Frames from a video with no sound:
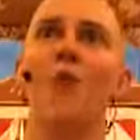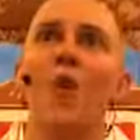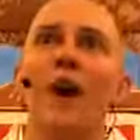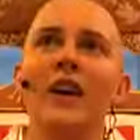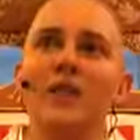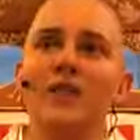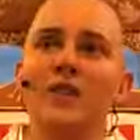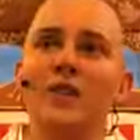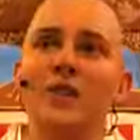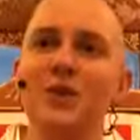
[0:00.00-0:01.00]
why do we
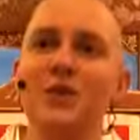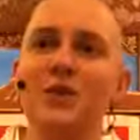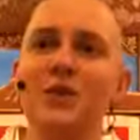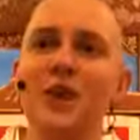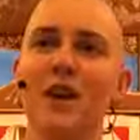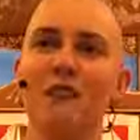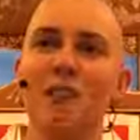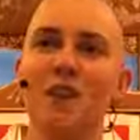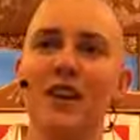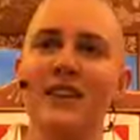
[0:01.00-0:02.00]
do Lamrim
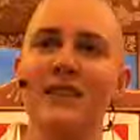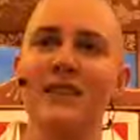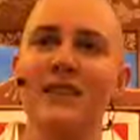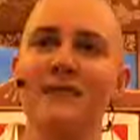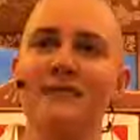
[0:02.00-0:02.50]
practice?